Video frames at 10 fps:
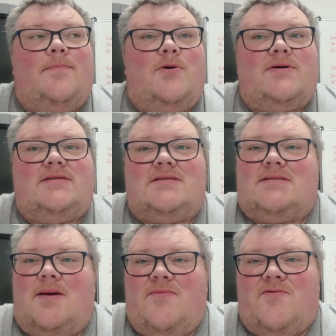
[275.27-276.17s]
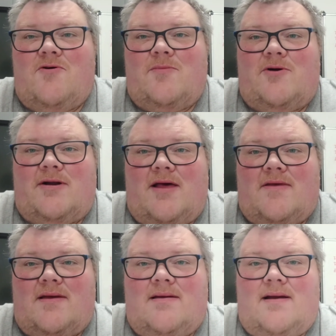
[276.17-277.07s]
books in some form or
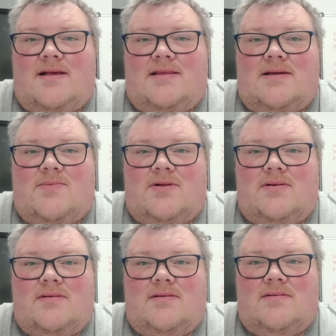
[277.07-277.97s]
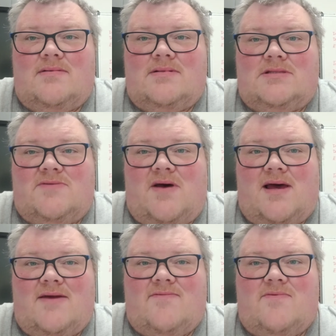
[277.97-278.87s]
another, I think, will
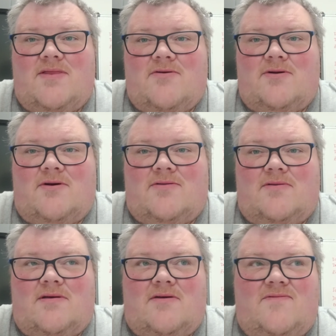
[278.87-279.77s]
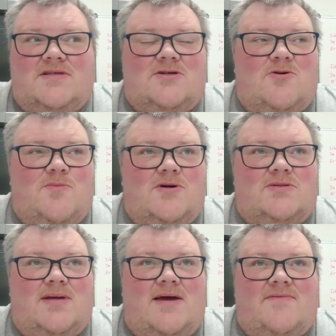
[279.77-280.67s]
survive, whether or not the physical
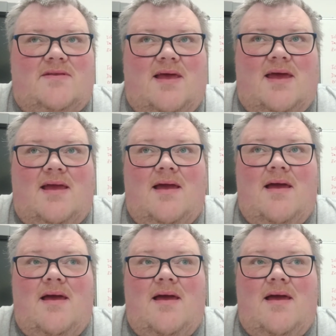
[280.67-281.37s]
books we have today,